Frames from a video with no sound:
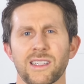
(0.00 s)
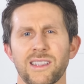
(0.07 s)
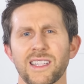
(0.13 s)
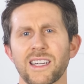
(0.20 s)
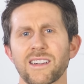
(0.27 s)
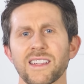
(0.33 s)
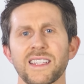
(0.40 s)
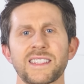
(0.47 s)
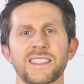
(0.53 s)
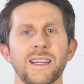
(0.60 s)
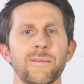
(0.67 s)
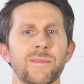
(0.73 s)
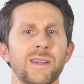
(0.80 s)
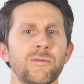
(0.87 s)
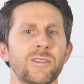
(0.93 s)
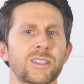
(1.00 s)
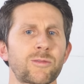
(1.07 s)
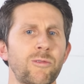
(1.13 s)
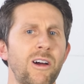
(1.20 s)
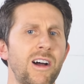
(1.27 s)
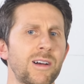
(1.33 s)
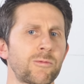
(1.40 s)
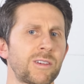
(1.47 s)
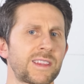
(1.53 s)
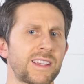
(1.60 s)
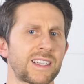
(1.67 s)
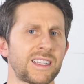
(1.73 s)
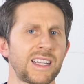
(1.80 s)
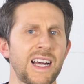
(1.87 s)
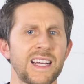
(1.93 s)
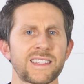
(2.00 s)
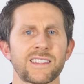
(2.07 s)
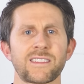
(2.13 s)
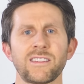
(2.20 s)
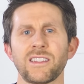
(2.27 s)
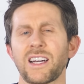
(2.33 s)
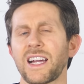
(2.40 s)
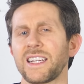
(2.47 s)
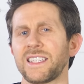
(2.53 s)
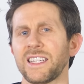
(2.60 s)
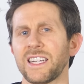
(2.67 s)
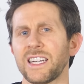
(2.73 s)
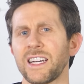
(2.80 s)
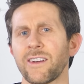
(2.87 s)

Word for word: Clearly something was wrong with the classical idea